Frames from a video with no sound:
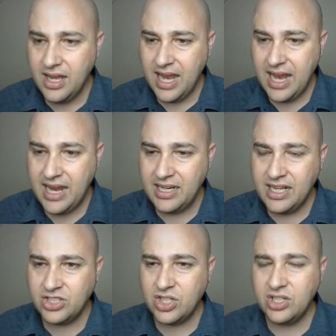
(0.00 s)
and
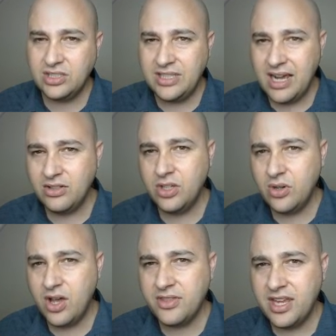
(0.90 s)
it's going to download
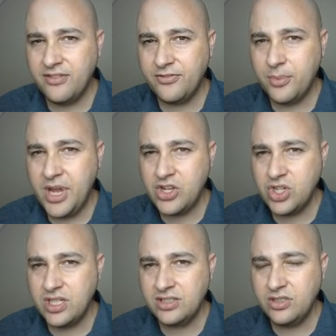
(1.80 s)
all the
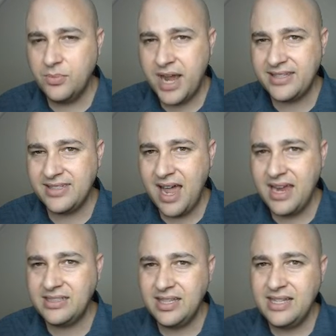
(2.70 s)
information into my
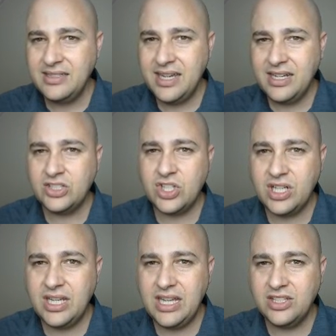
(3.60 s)
site and it's
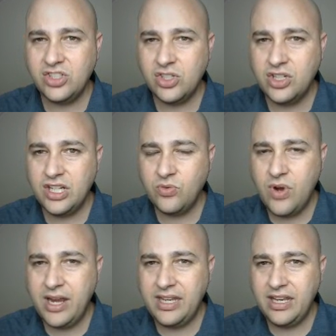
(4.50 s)
going to insert it
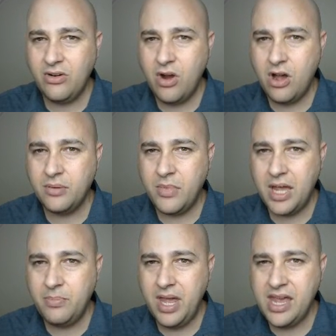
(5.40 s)
right here on
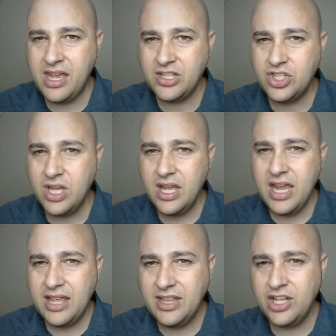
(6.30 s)
my page.
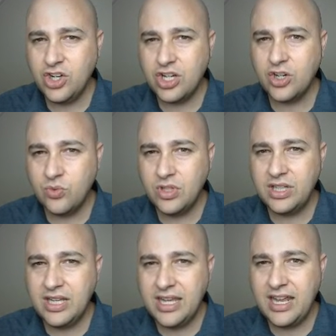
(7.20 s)
And then you're going to
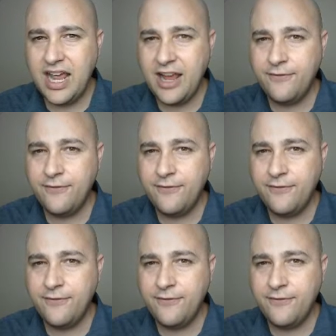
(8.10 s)
really get a